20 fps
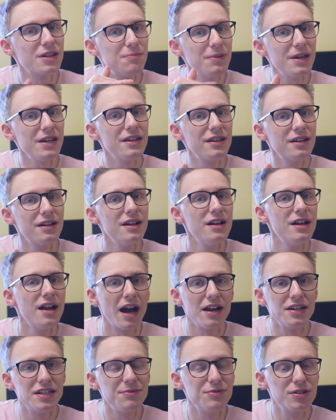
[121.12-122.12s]
the peak,
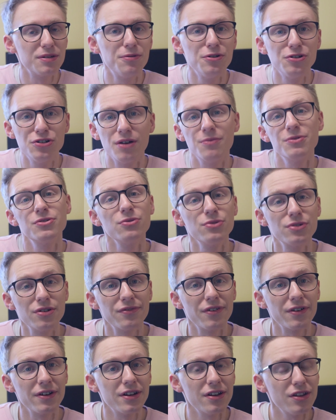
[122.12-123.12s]
and Demons of the Punjab was also
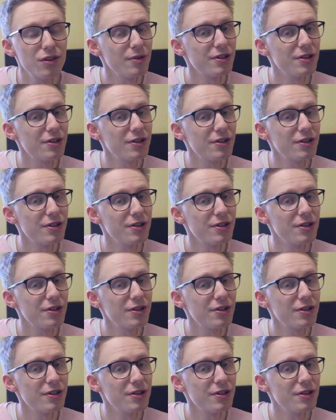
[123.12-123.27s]
very good.